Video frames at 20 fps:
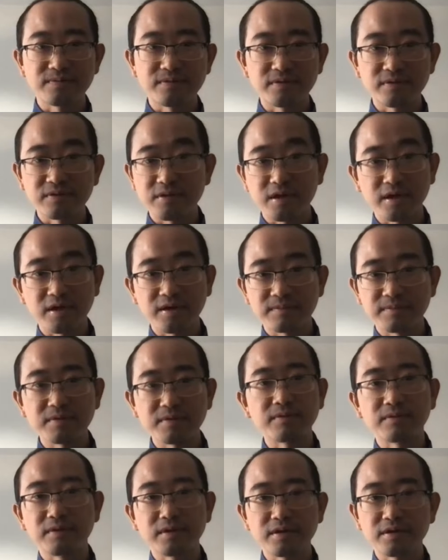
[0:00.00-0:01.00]
prototype,
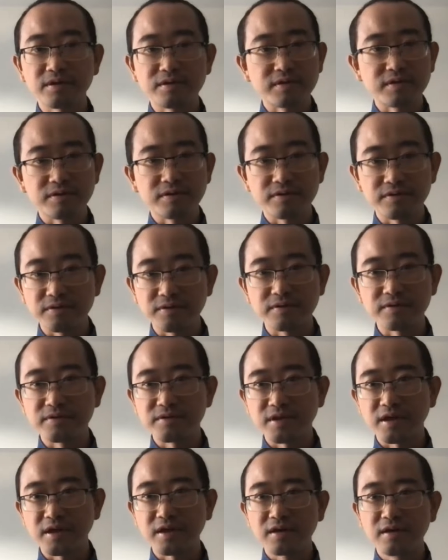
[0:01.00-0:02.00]
and we continue to
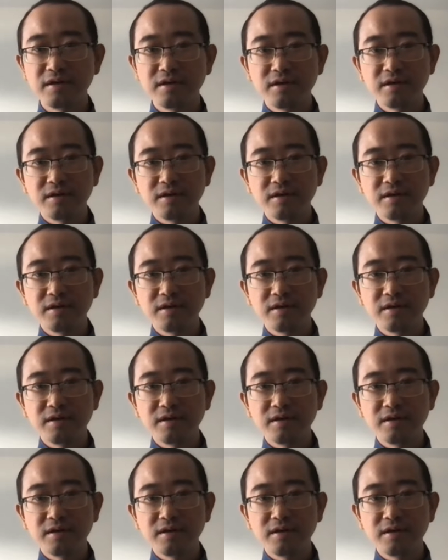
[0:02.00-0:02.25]
use that.